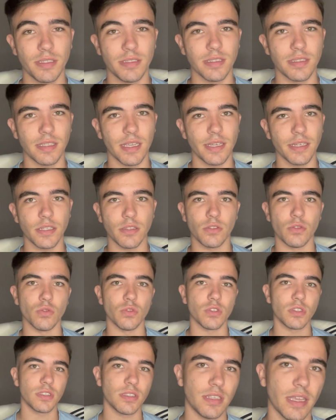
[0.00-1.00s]
decided to
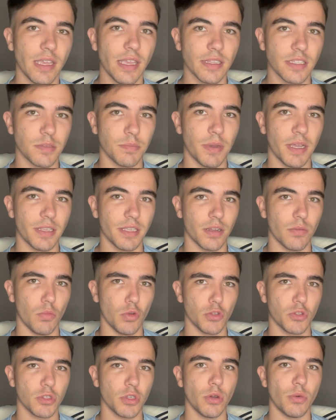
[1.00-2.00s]
stay at Spartak
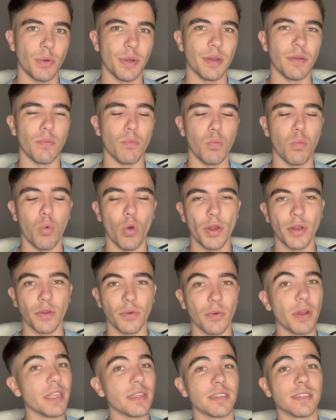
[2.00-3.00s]
Moscow, and what a
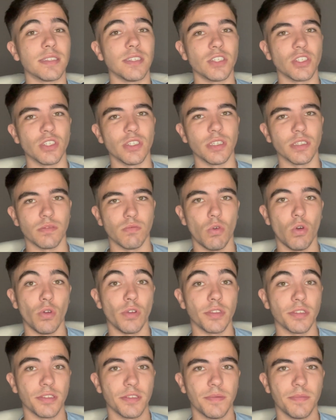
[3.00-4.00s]
great decision this
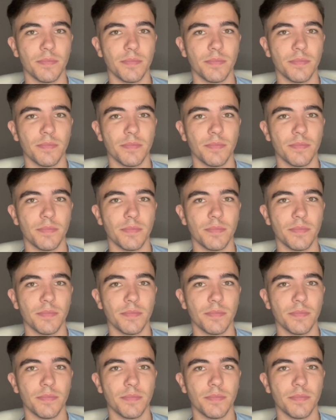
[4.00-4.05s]
was.